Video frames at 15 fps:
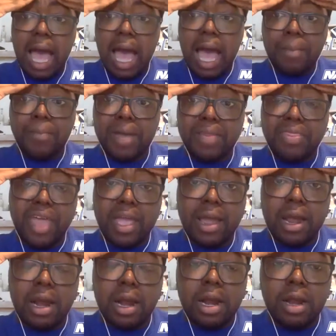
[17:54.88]
But
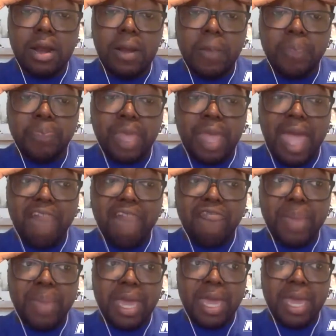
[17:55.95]
there have
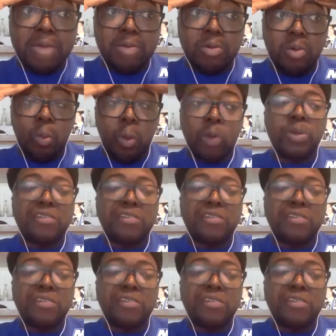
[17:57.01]
been, when